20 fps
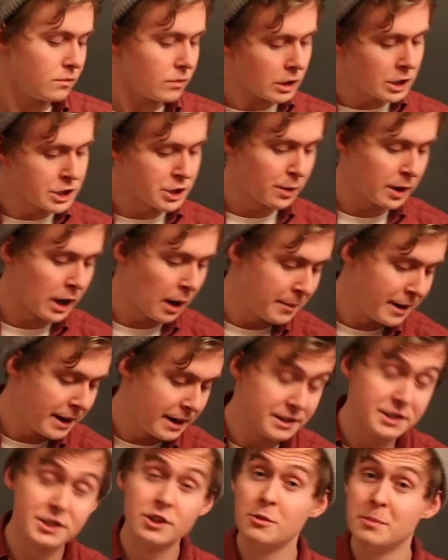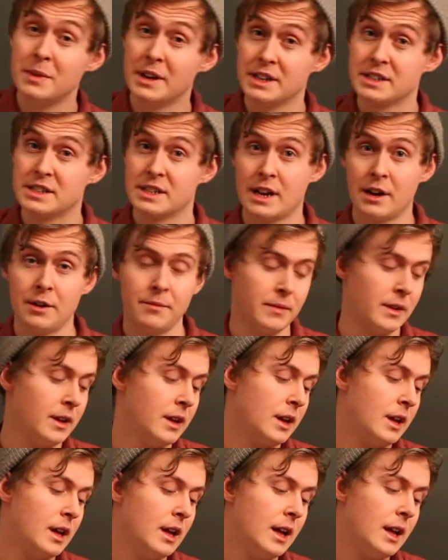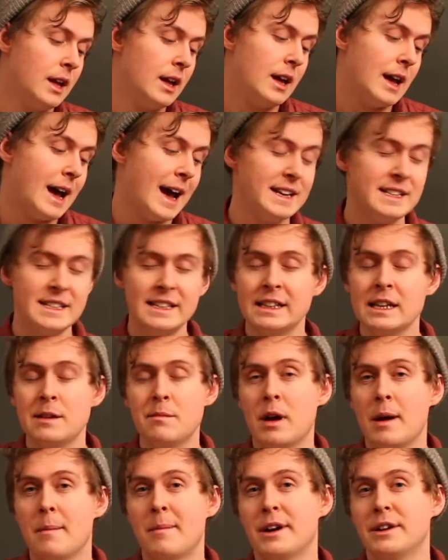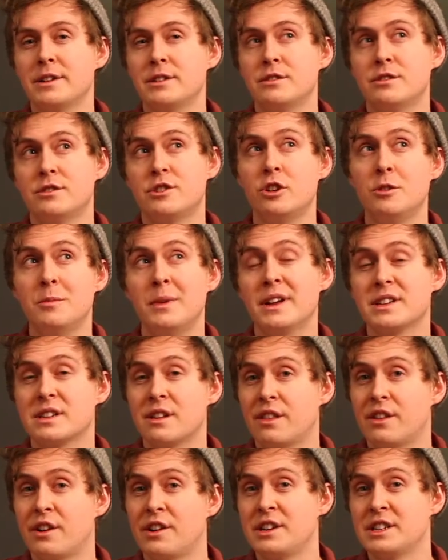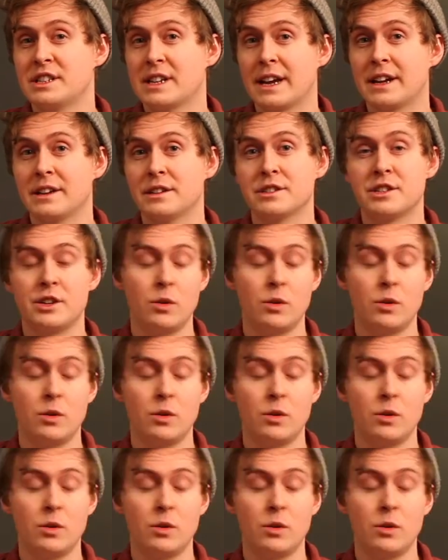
So we're coming in at 2 minutes now. Ideally by about 2 minutes and 30 seconds,